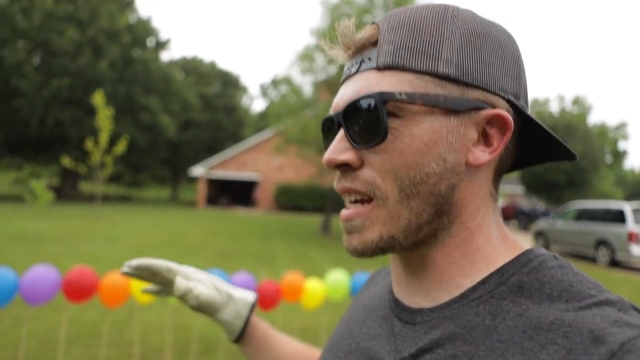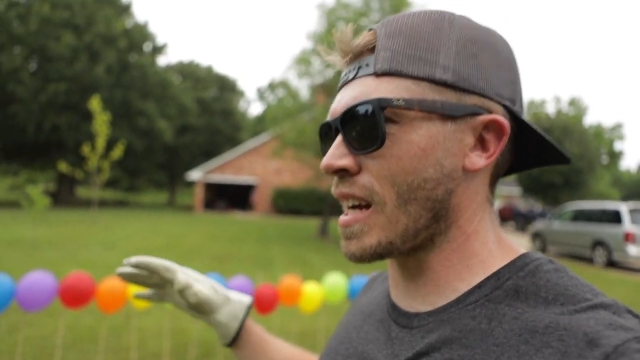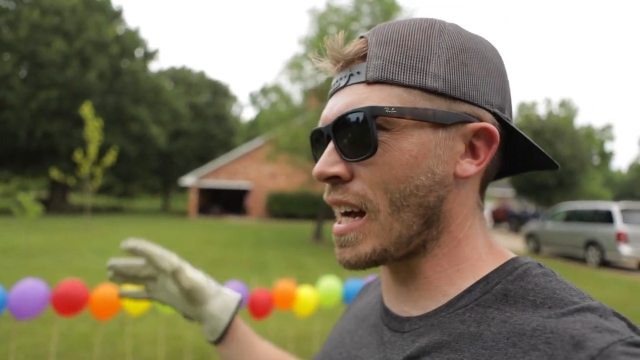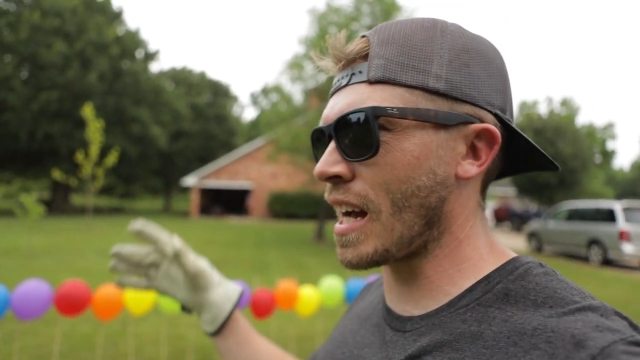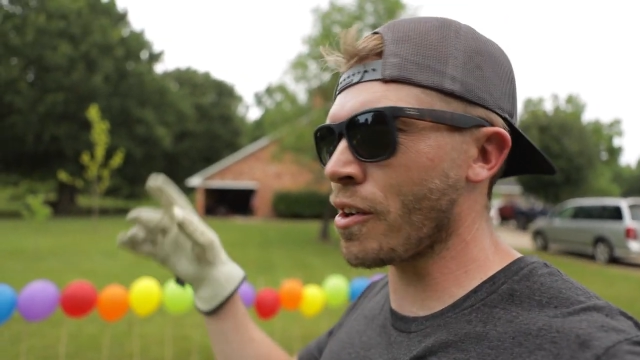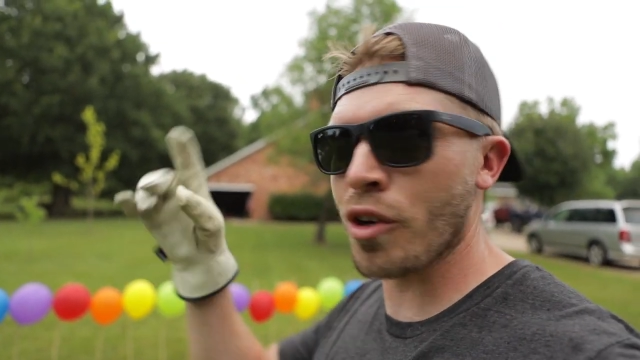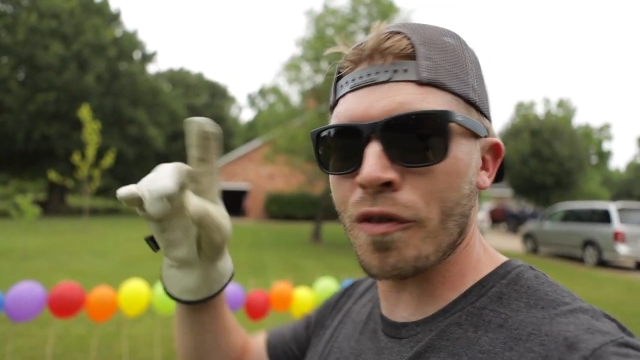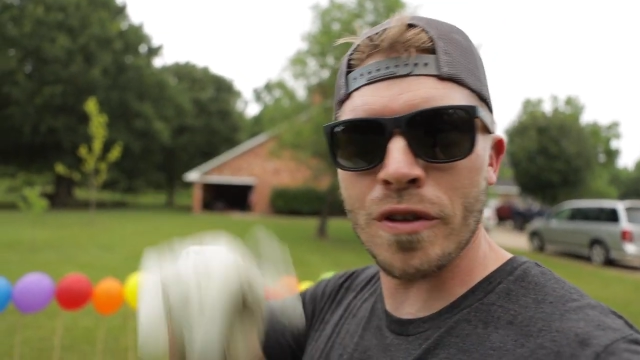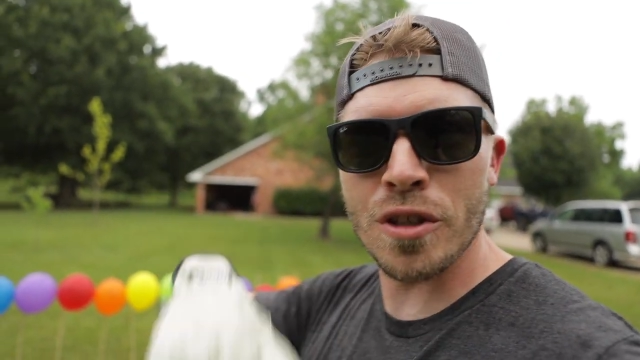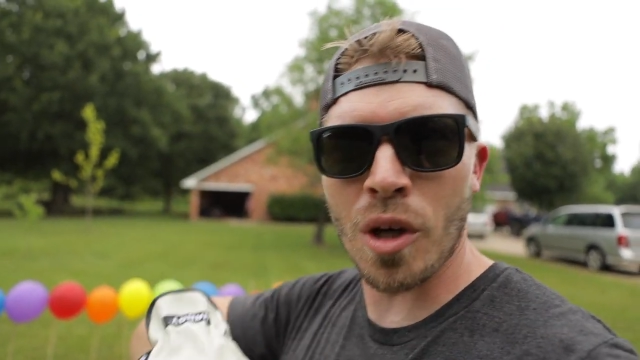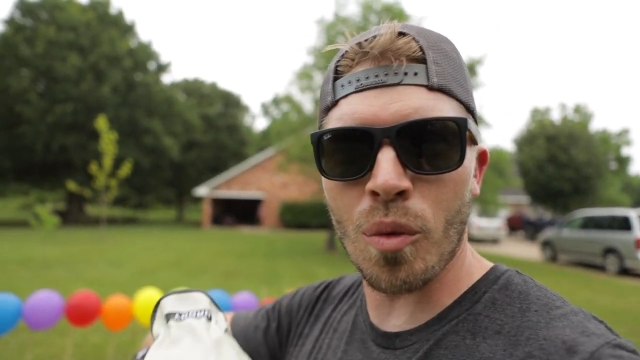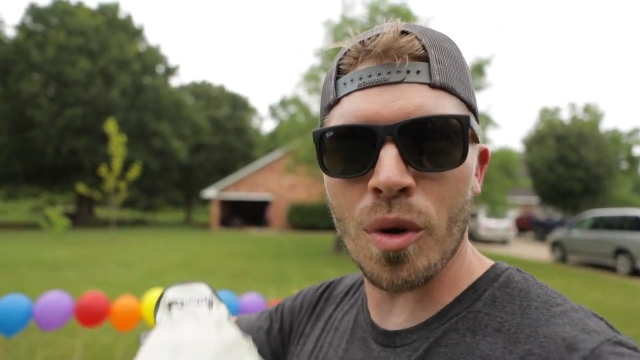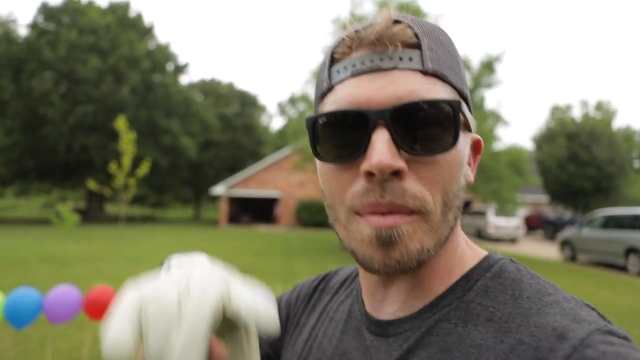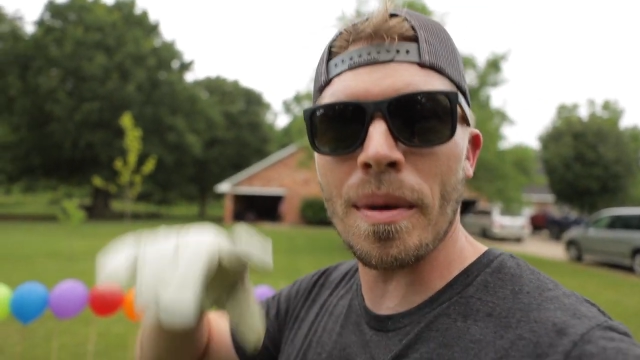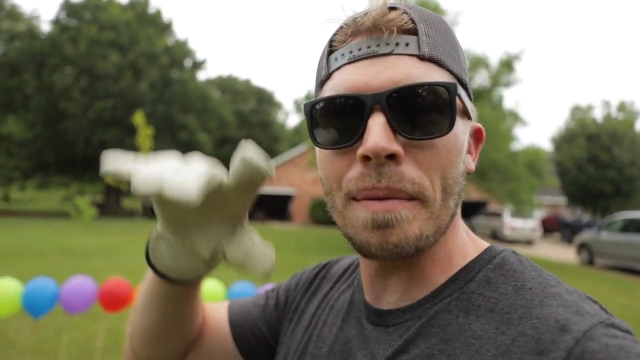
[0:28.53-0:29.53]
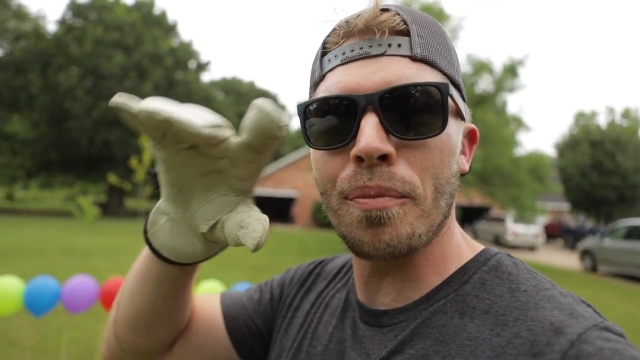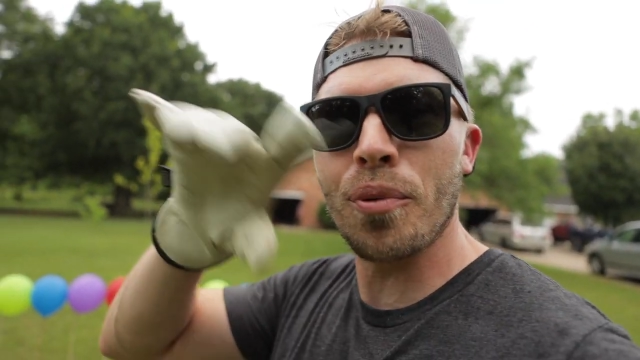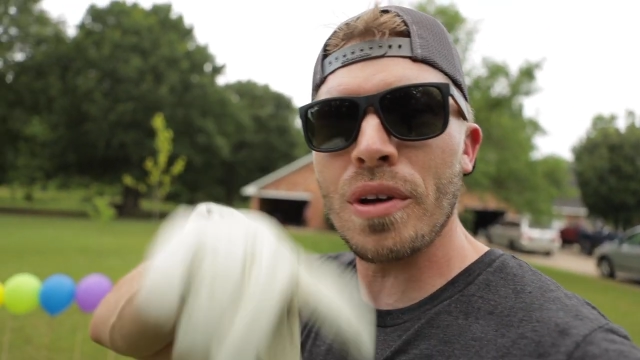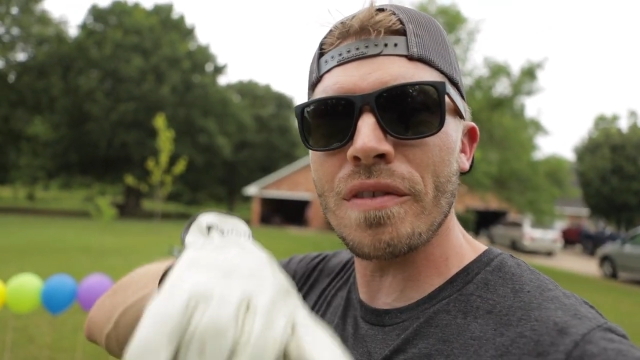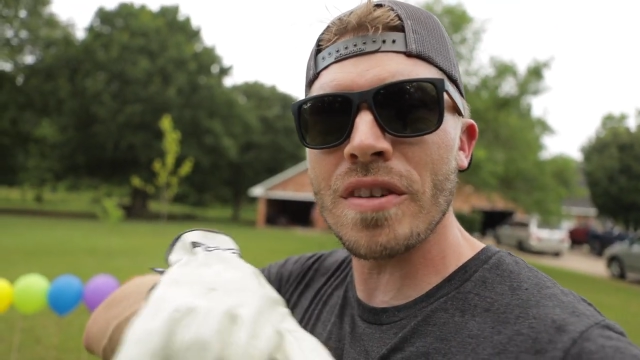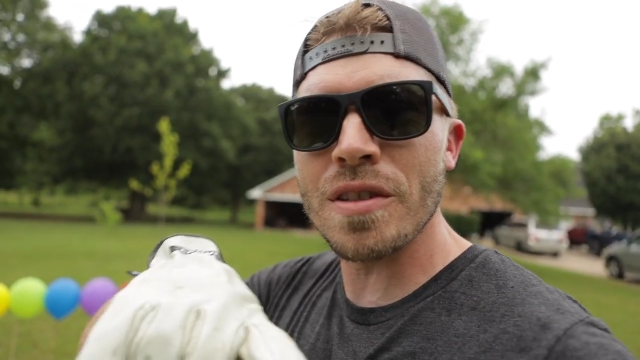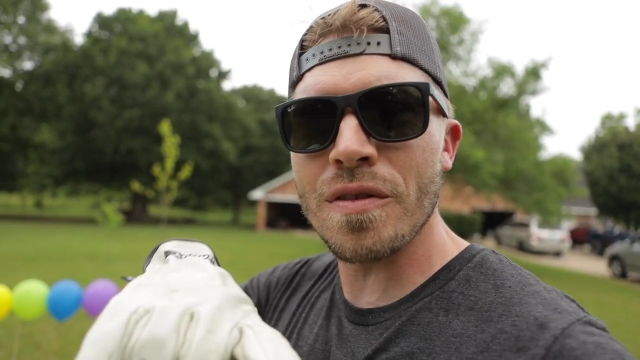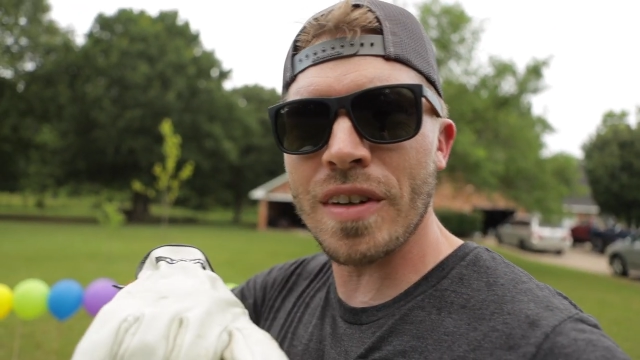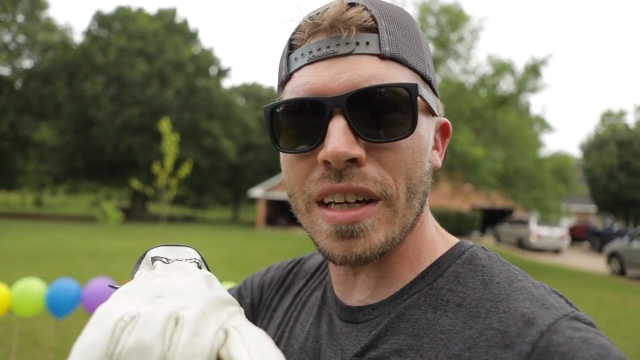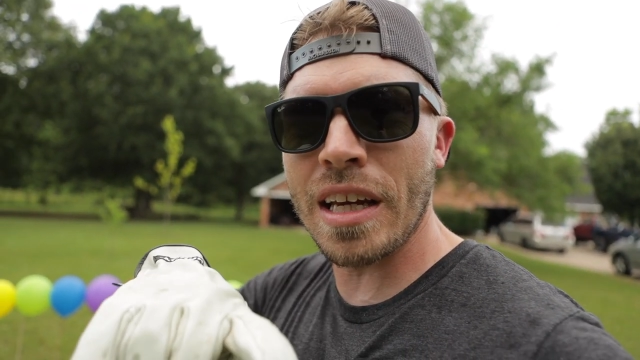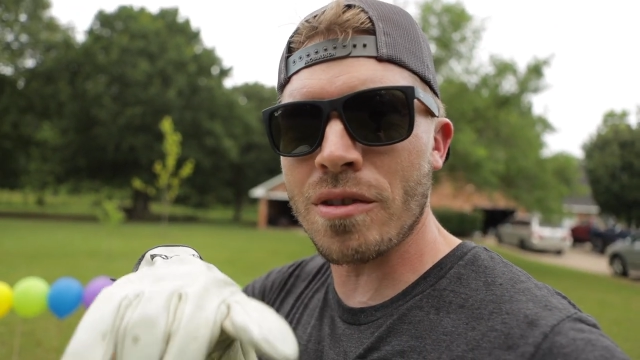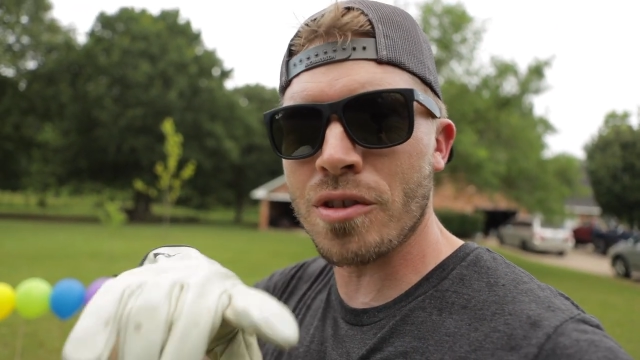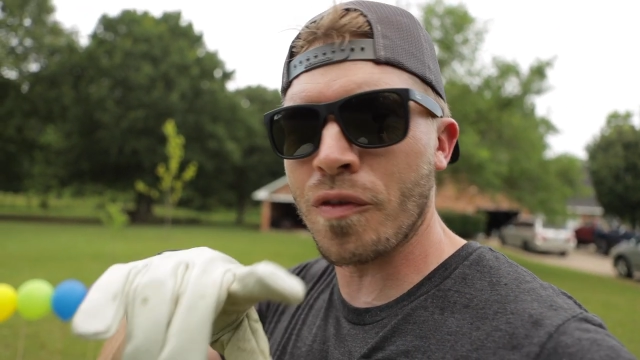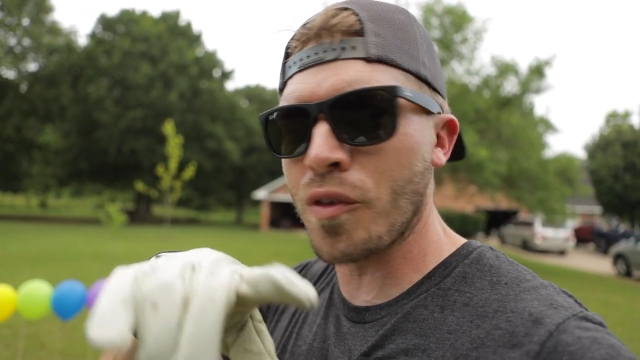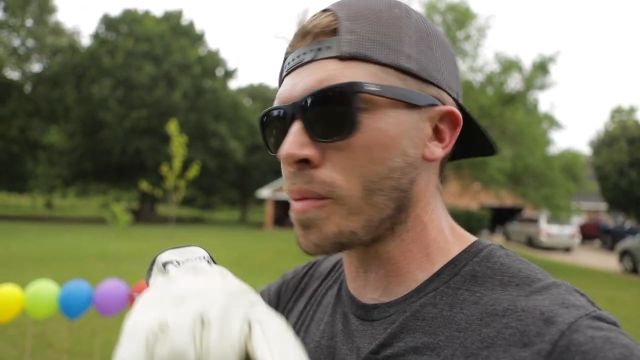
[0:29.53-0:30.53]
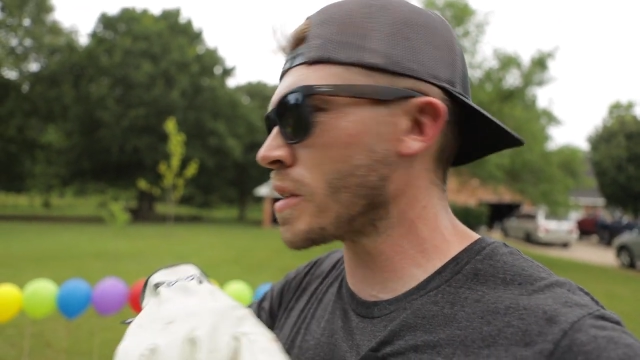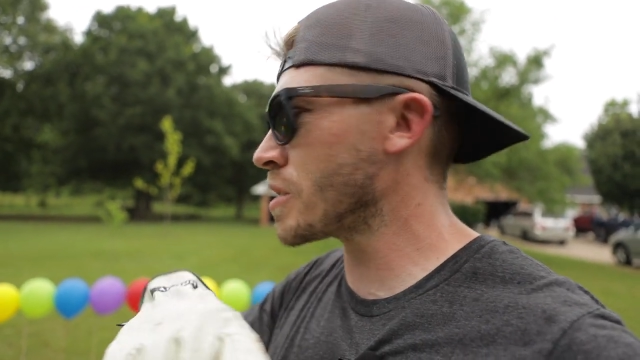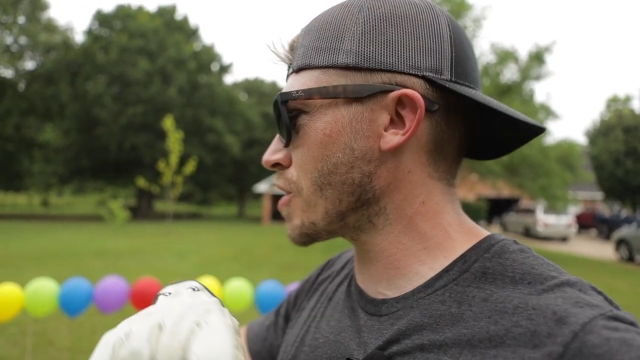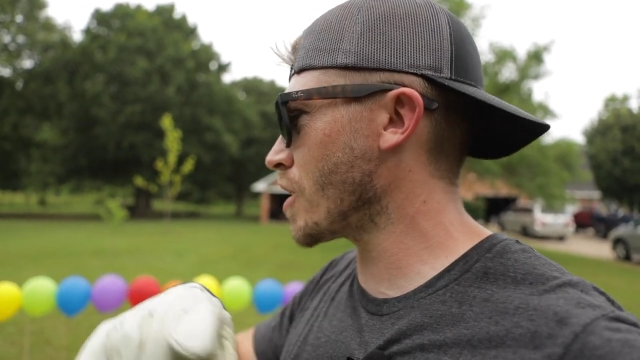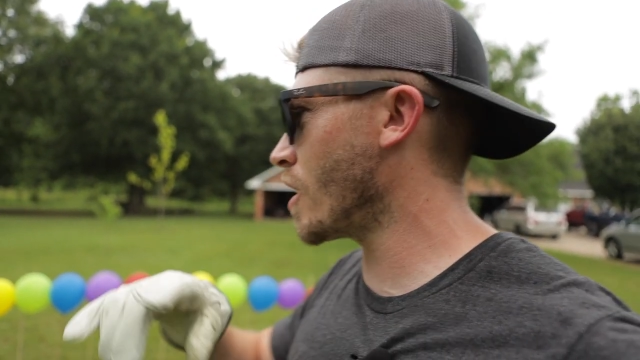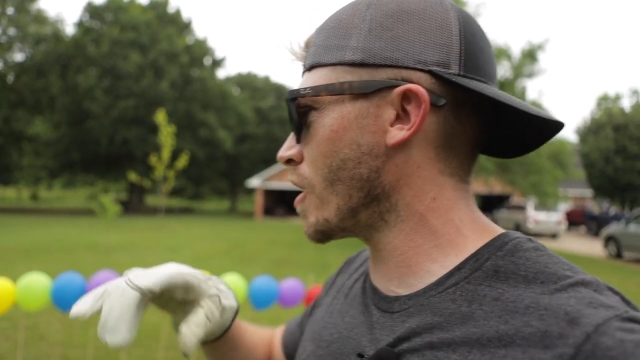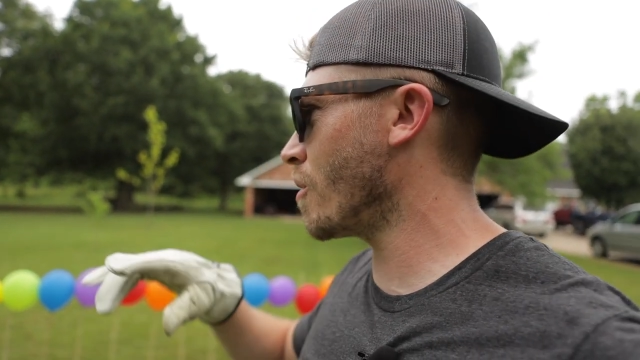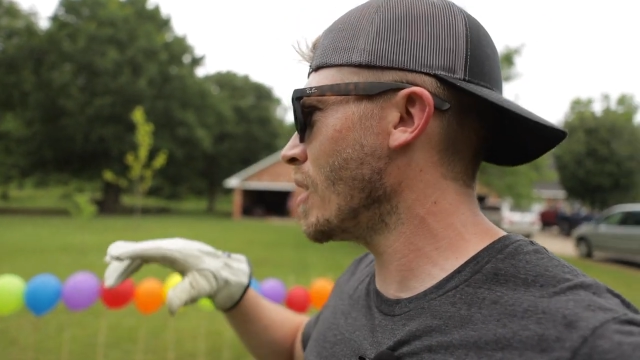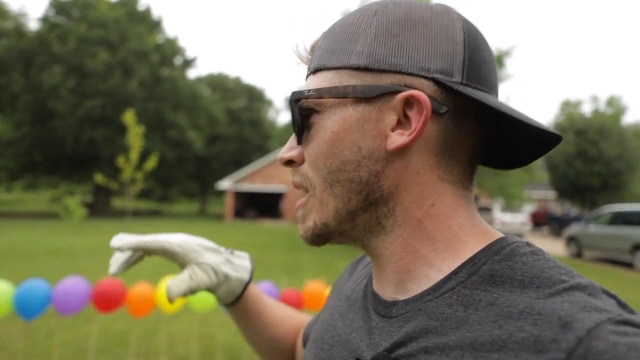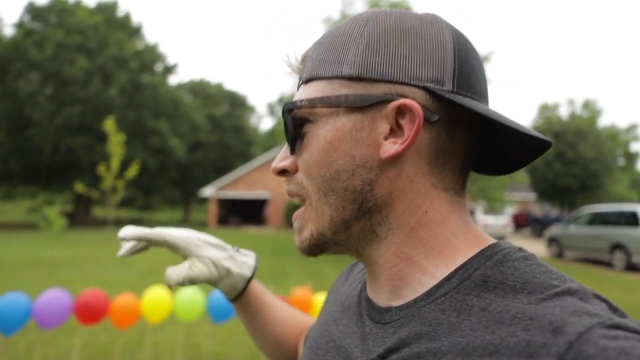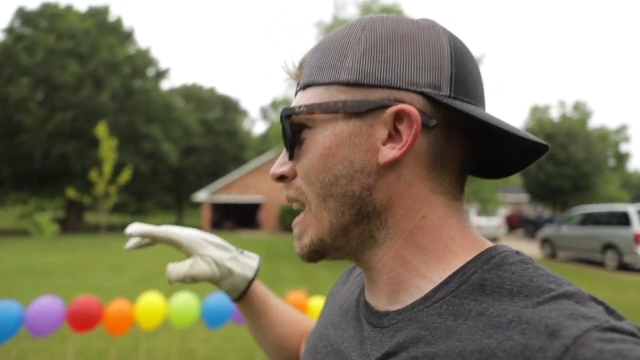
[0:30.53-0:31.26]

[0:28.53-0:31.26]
I don't know if you saw one of my previous videos a few months ago,